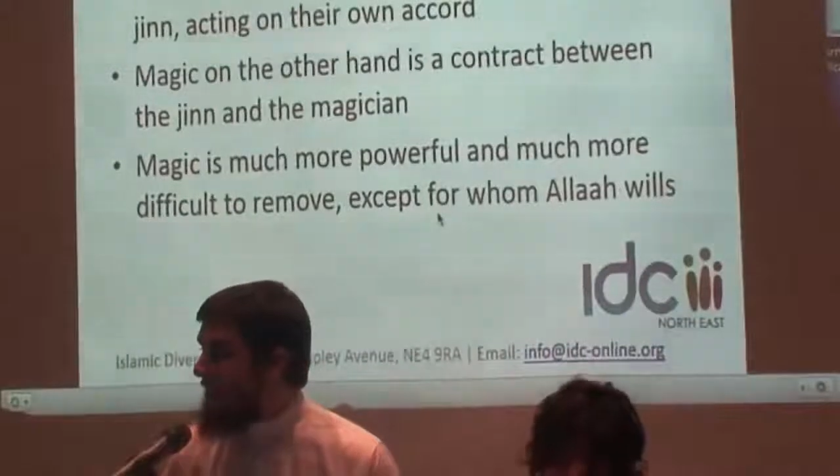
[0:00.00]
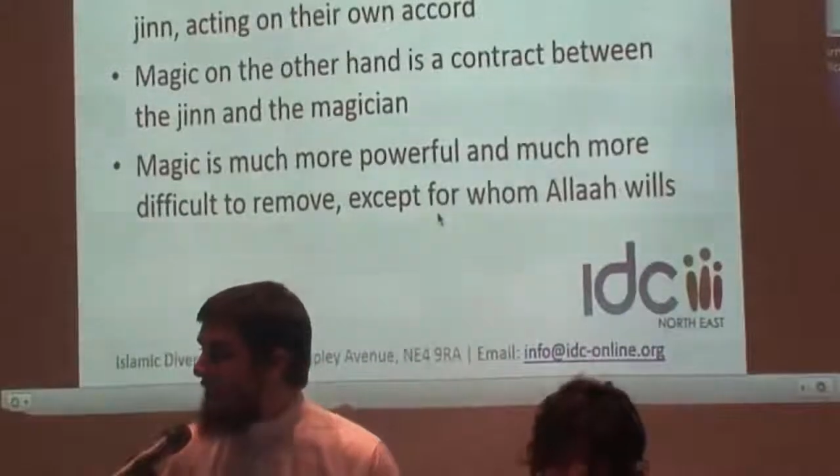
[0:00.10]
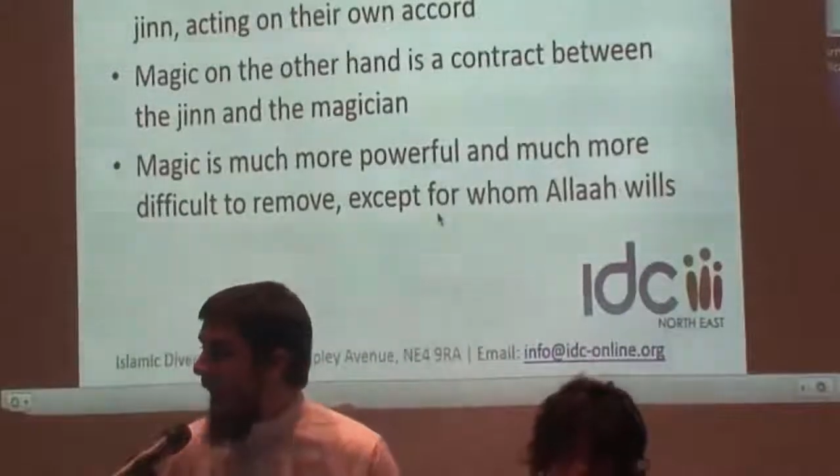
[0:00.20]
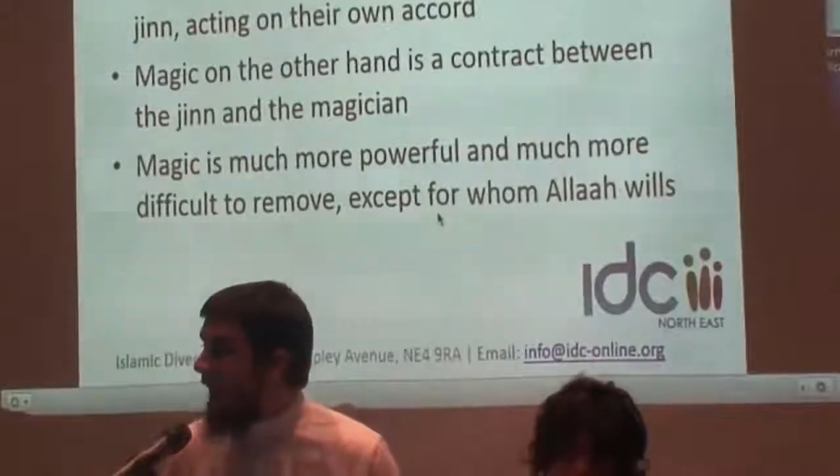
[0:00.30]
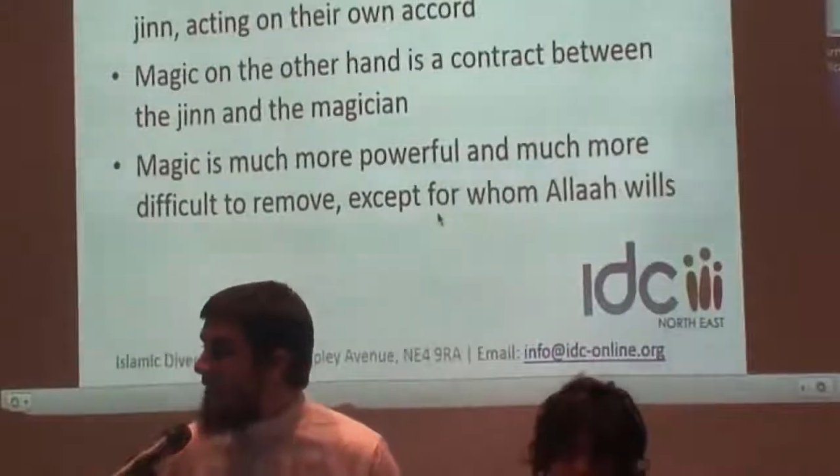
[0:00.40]

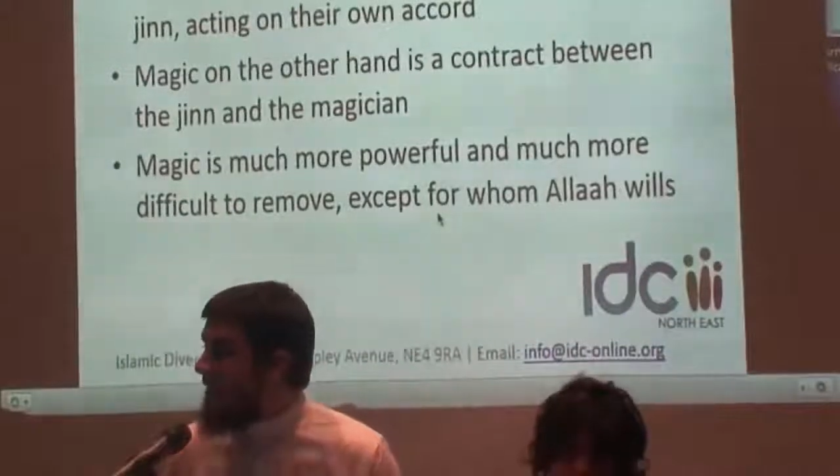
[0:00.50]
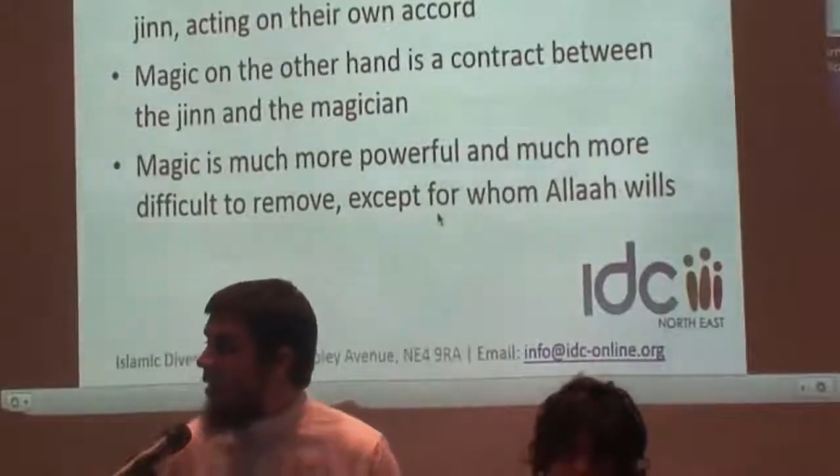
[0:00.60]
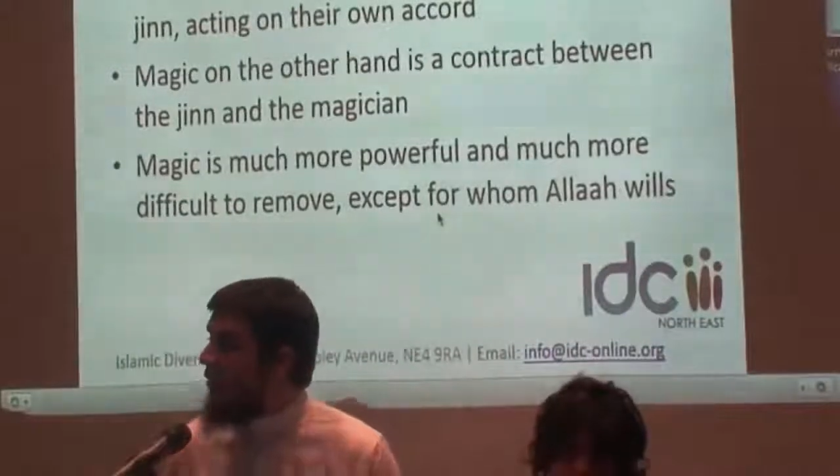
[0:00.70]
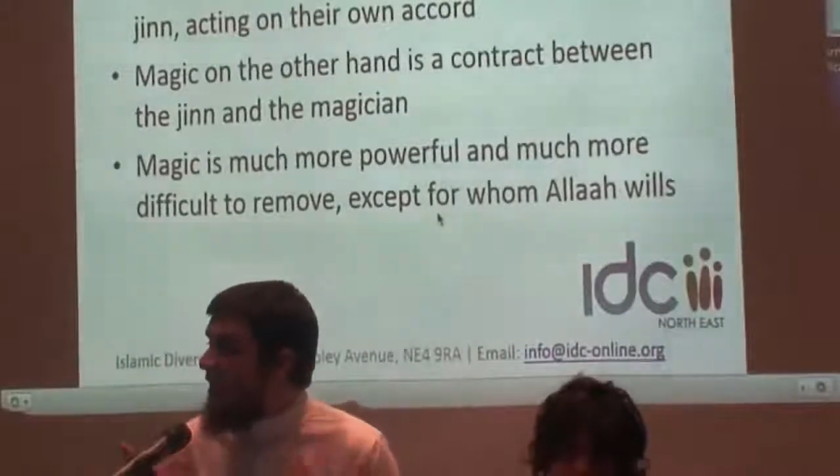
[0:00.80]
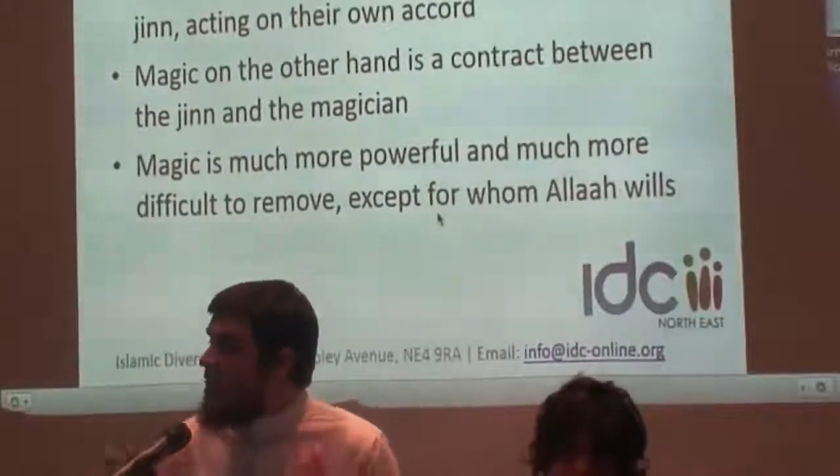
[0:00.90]
He's acting
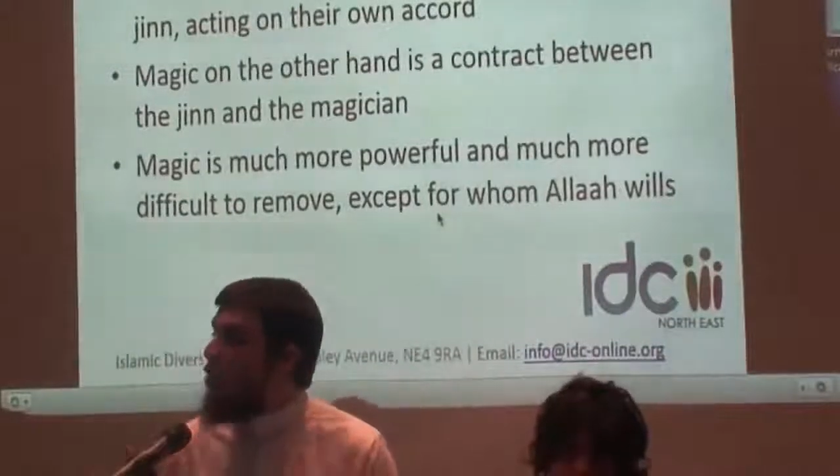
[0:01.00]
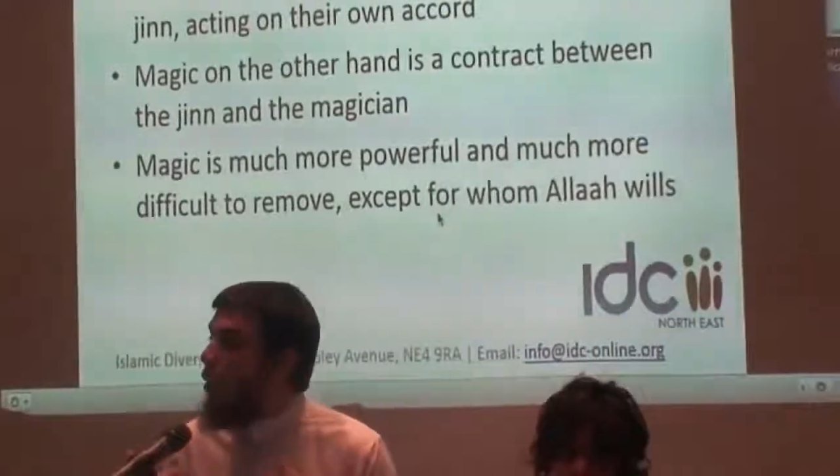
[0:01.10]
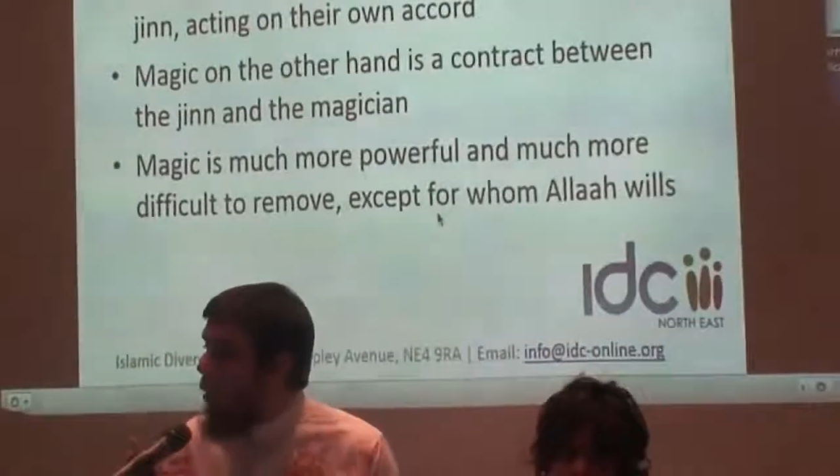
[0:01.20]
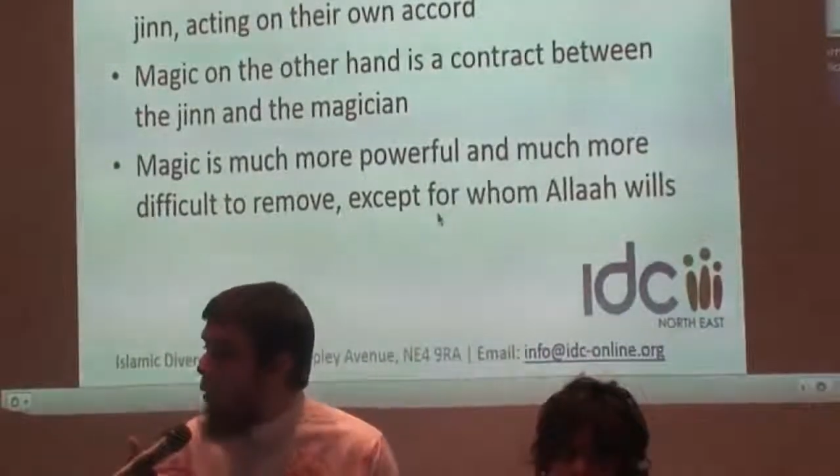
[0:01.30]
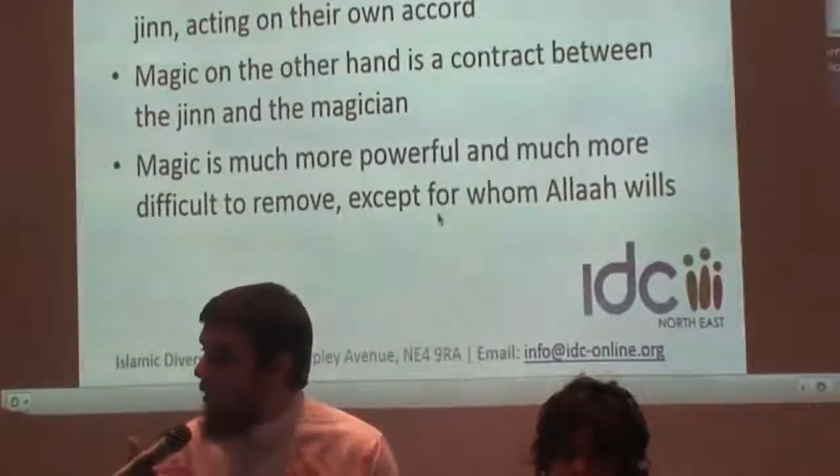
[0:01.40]
on his
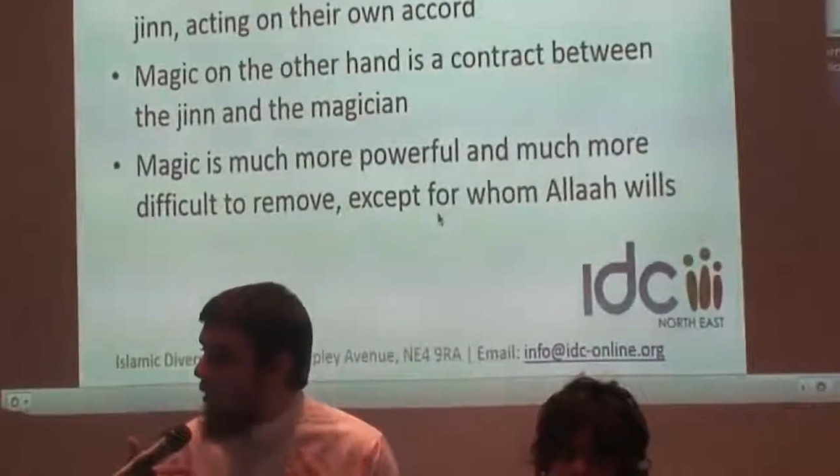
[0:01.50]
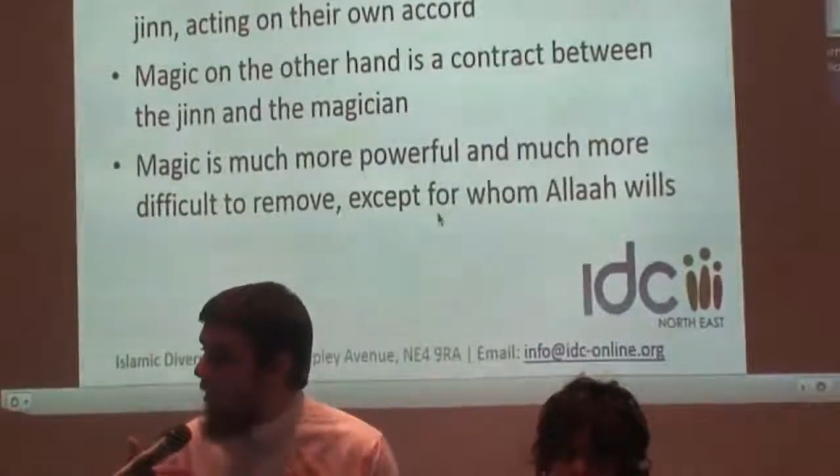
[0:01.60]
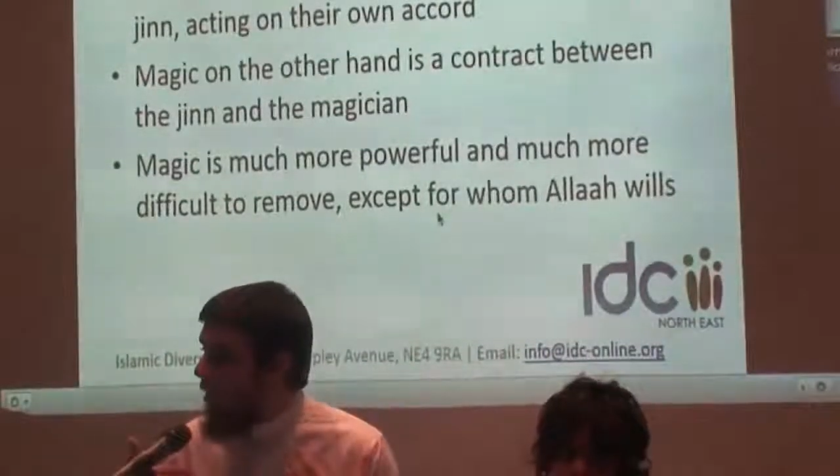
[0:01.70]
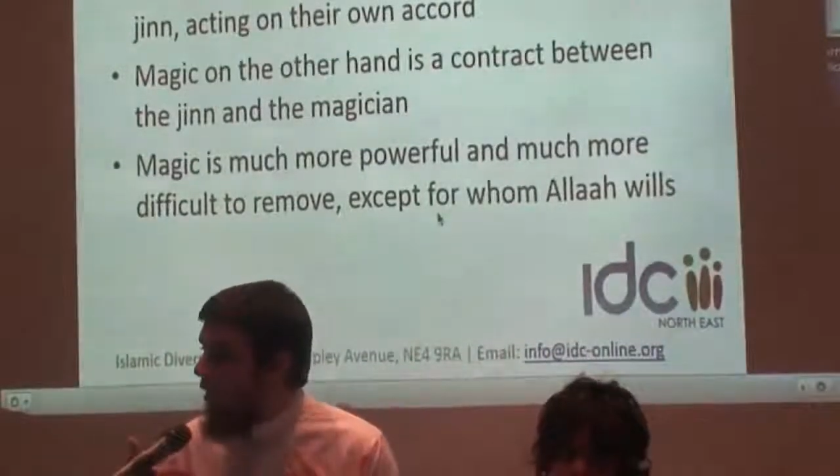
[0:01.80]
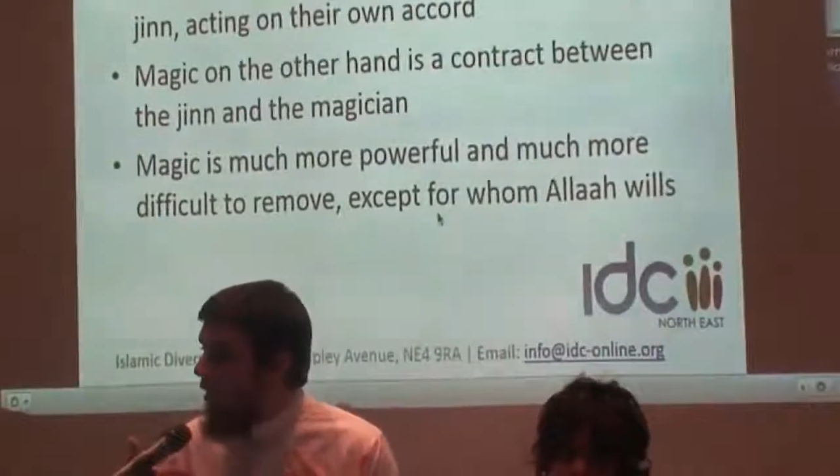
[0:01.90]
own